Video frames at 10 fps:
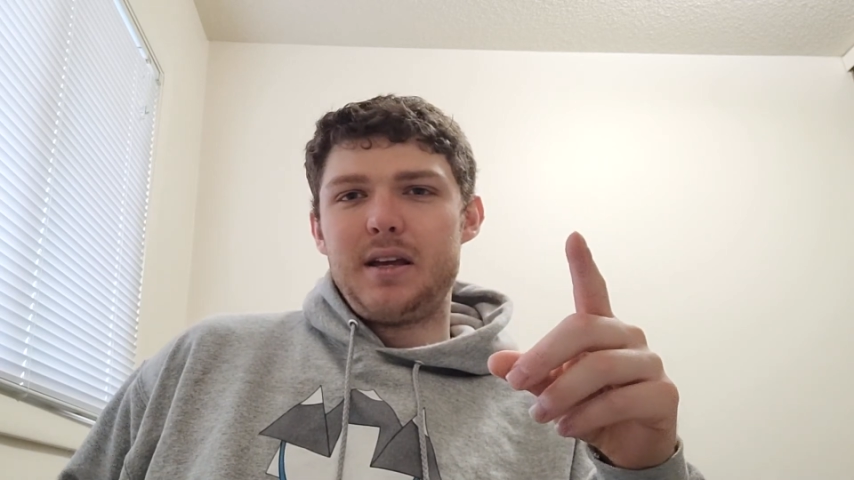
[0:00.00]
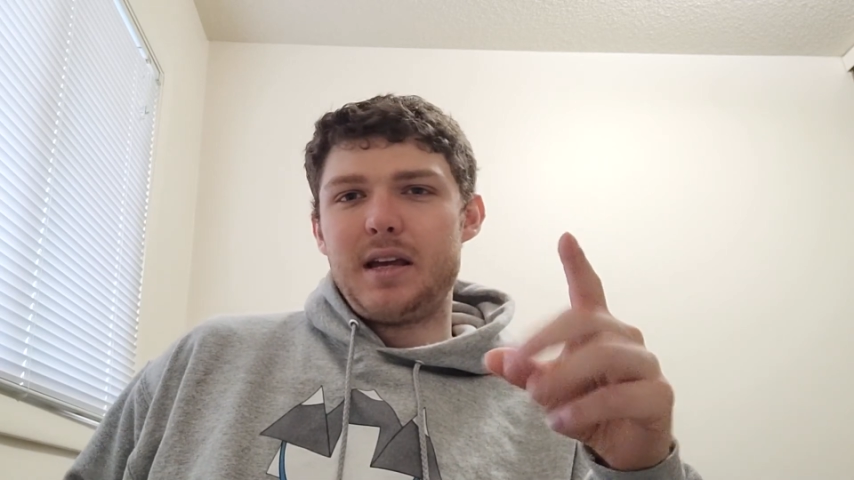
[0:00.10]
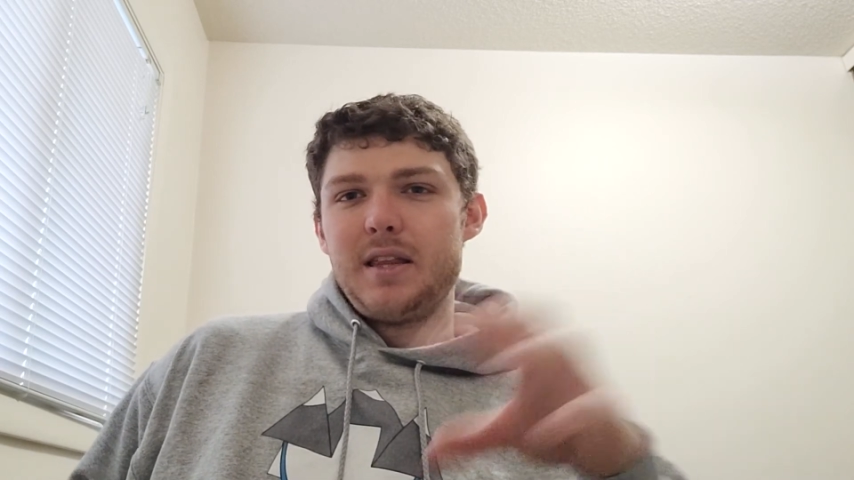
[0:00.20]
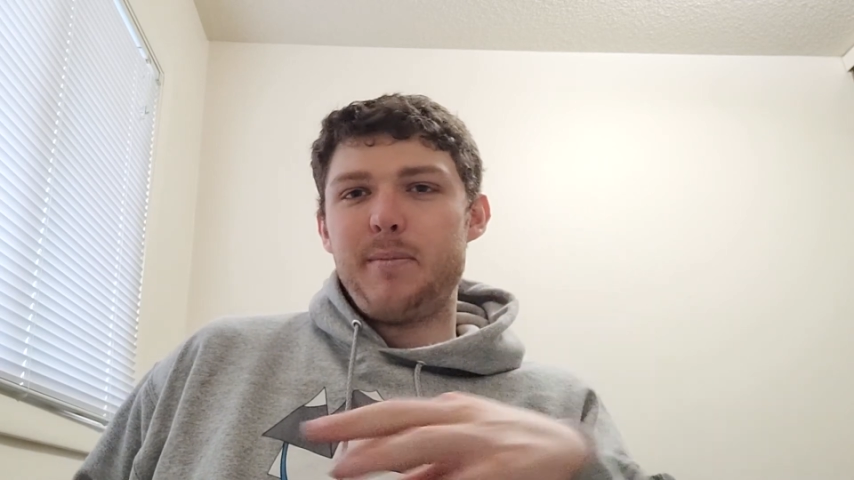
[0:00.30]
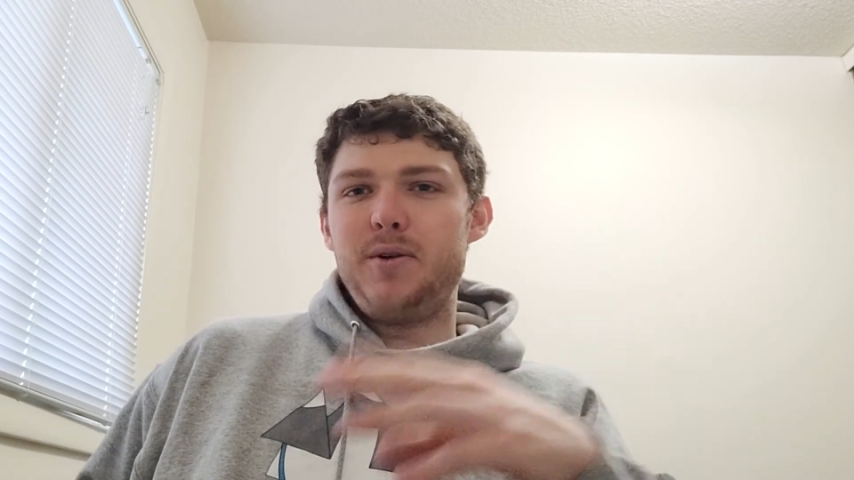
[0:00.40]

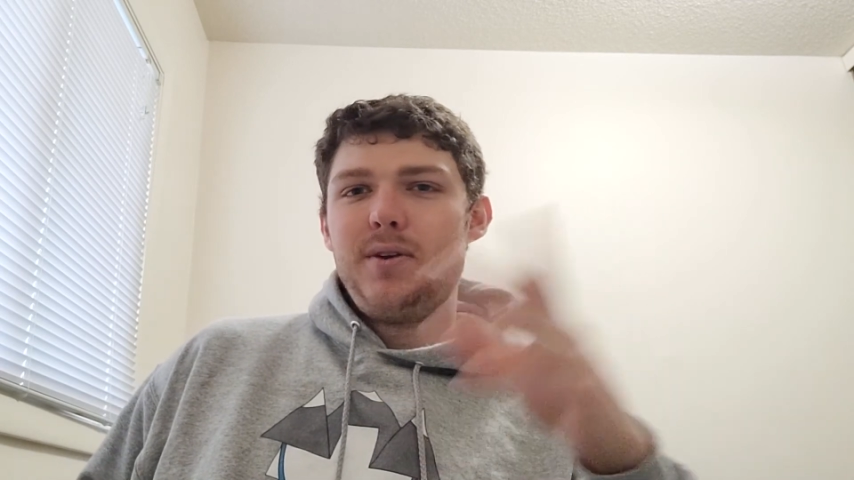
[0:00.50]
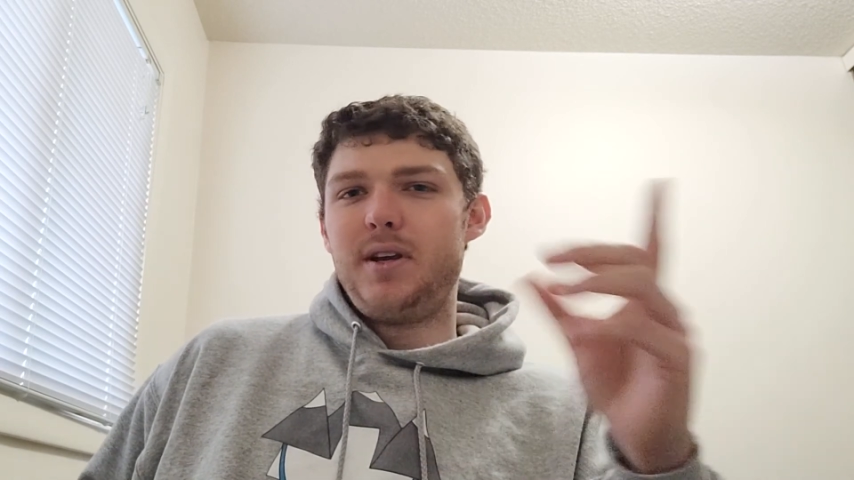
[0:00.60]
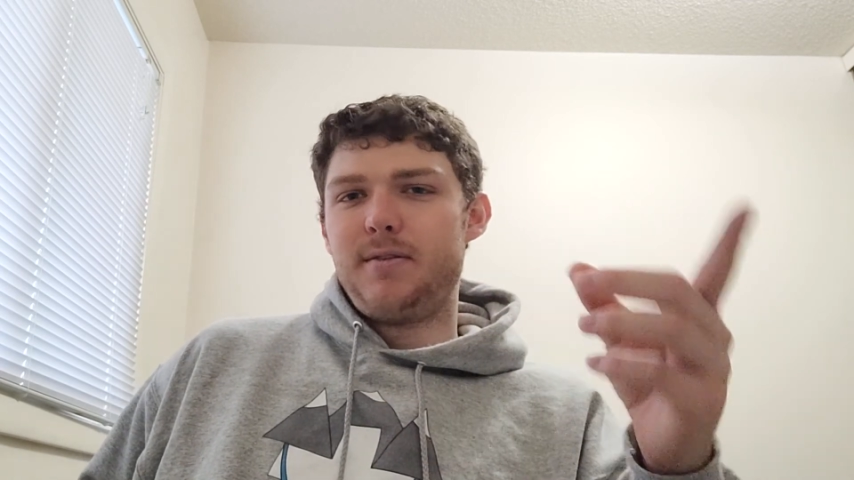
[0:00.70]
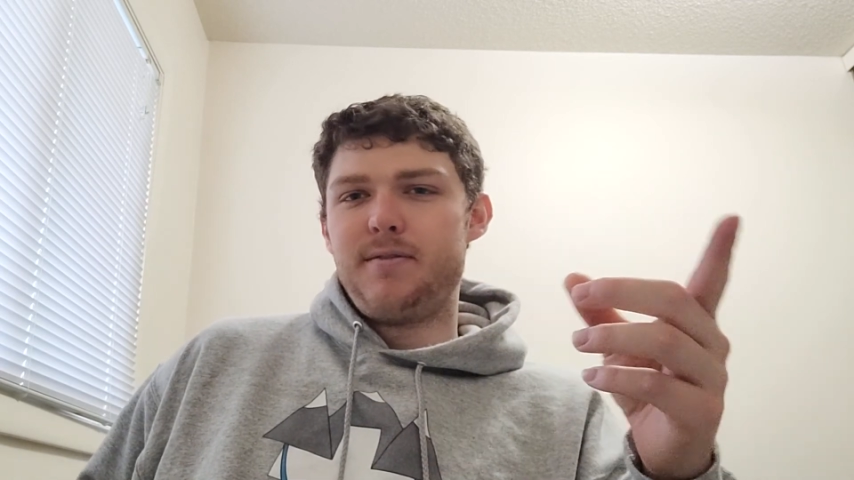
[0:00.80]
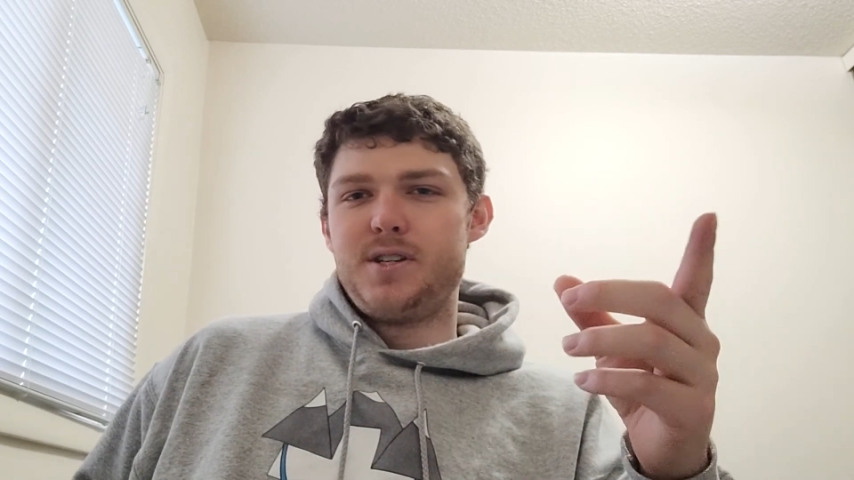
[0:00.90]
and the beauty
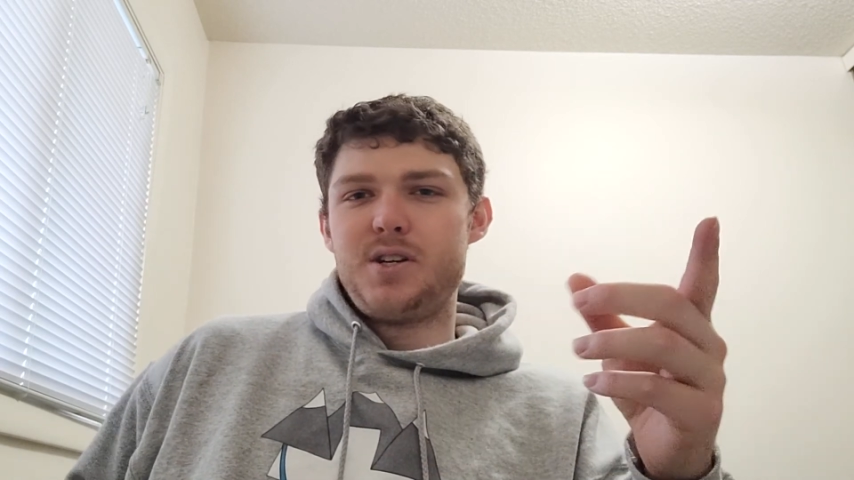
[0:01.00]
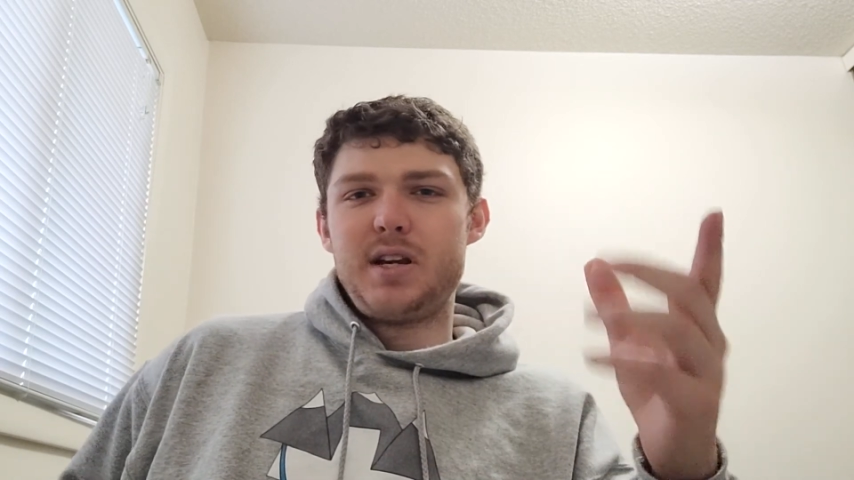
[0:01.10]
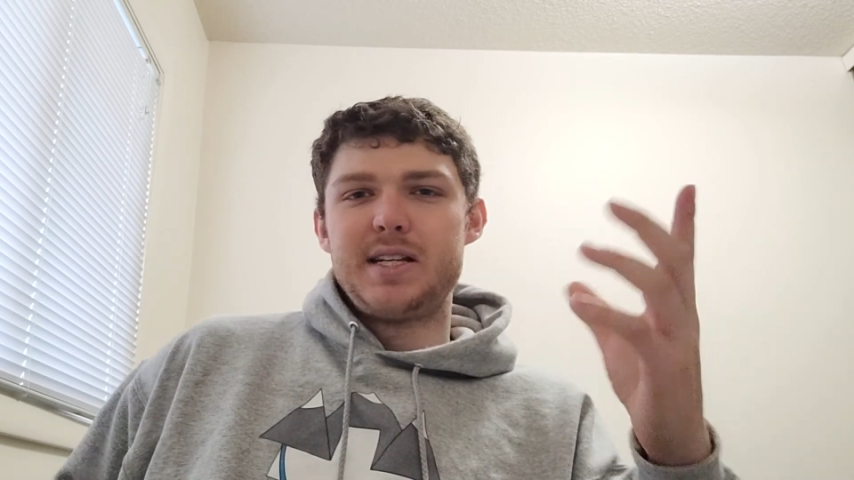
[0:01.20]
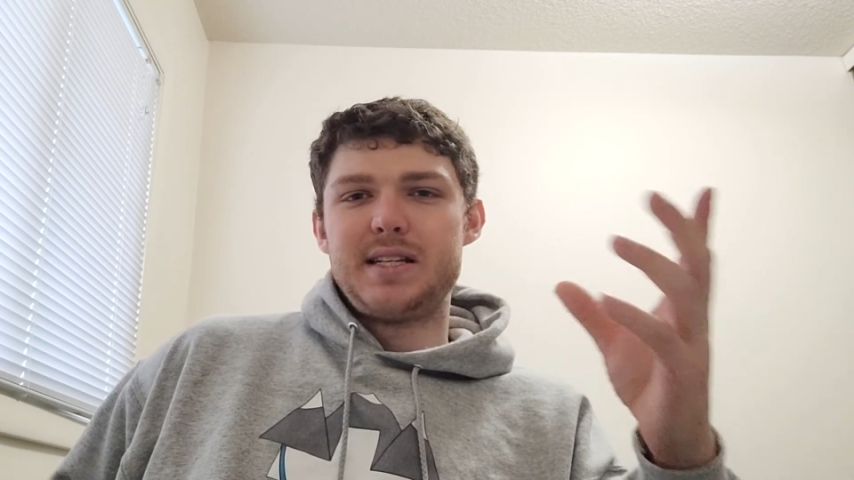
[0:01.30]
of fishing is